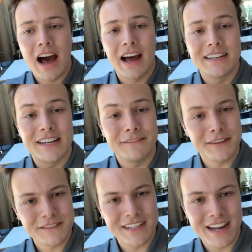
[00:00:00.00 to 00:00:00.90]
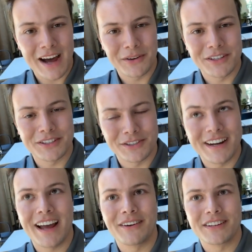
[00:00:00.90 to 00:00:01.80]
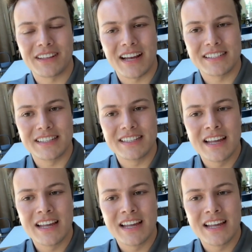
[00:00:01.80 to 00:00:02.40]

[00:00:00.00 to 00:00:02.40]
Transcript: I take 15 hour credit hour classes,